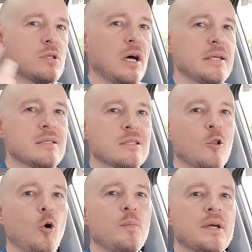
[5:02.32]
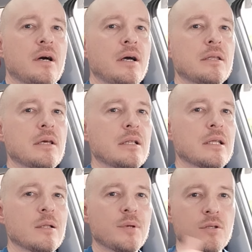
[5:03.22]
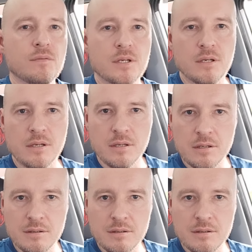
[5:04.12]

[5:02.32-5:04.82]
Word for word: nice slopey kind of little bit of a,